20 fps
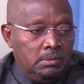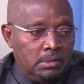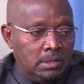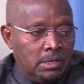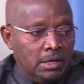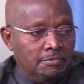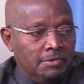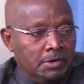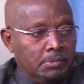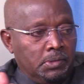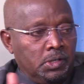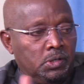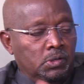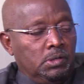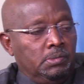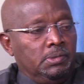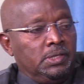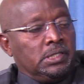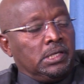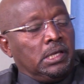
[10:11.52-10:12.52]
everybody
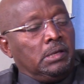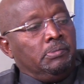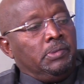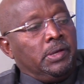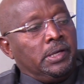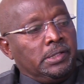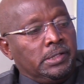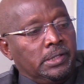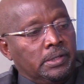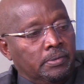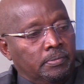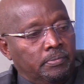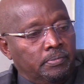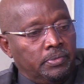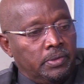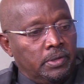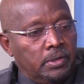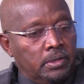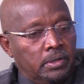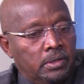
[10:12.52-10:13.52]
will be celebrating.
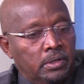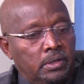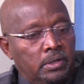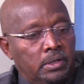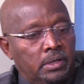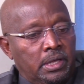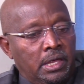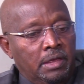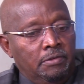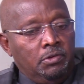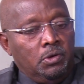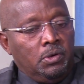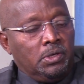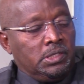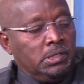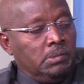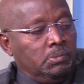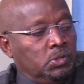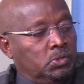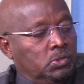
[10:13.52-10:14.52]
If he
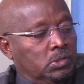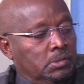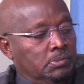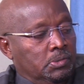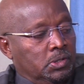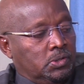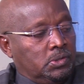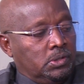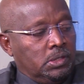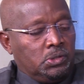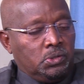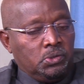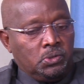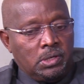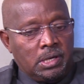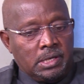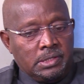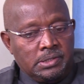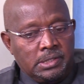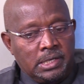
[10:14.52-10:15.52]
was able to demonstrate to
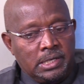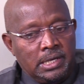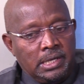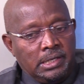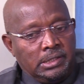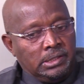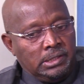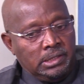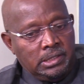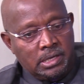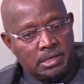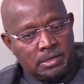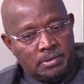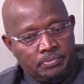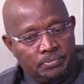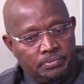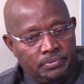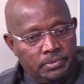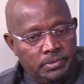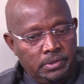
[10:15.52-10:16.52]
us that next year
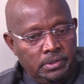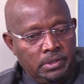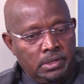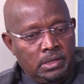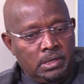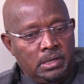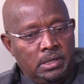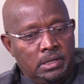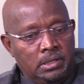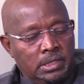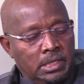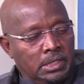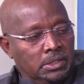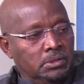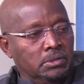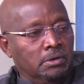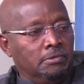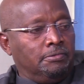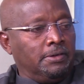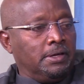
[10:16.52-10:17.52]
there is
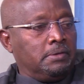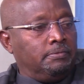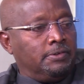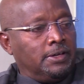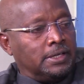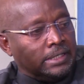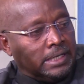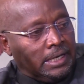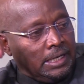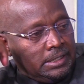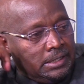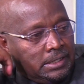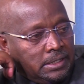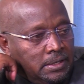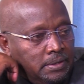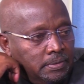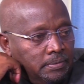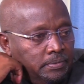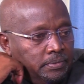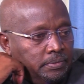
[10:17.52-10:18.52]
no fake fertilizer,
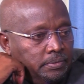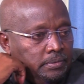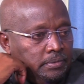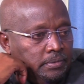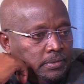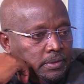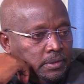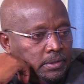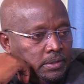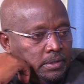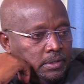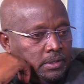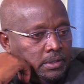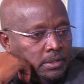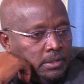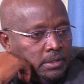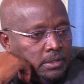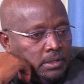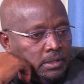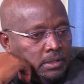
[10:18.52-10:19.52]

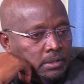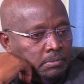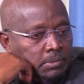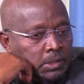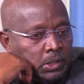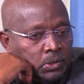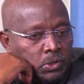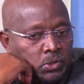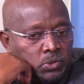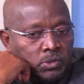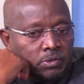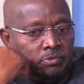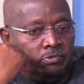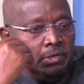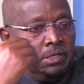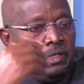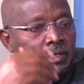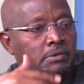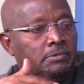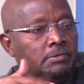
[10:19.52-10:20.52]
because
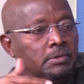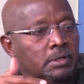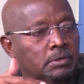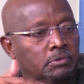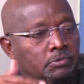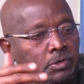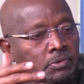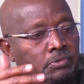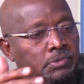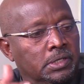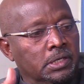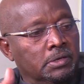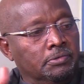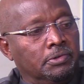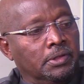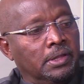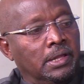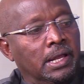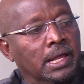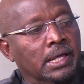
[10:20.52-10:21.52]
we've seen
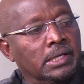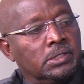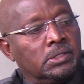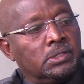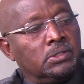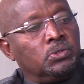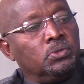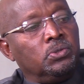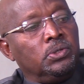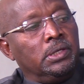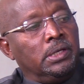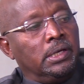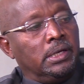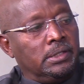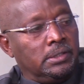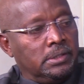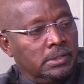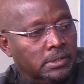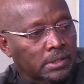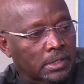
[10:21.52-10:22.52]
for the last 2
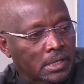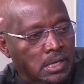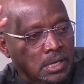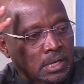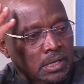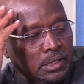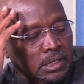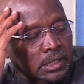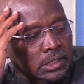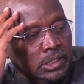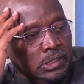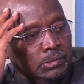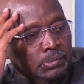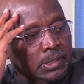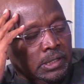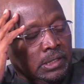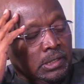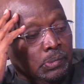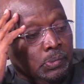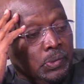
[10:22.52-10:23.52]
years that he's
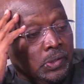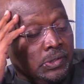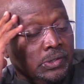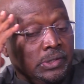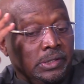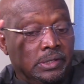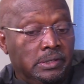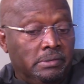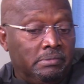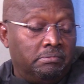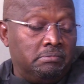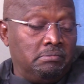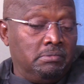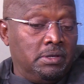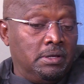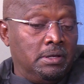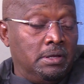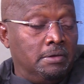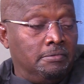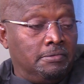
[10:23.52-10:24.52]
been the president,
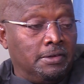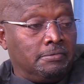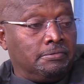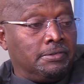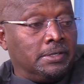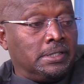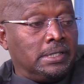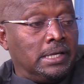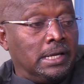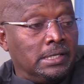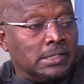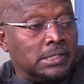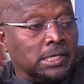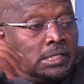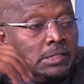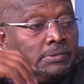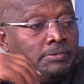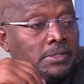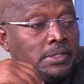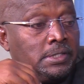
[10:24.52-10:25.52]
fake fertilizer
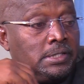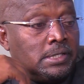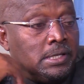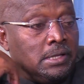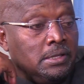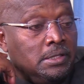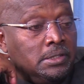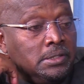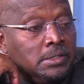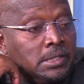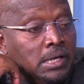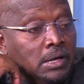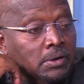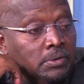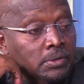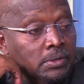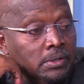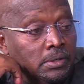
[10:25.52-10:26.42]
has visited this town.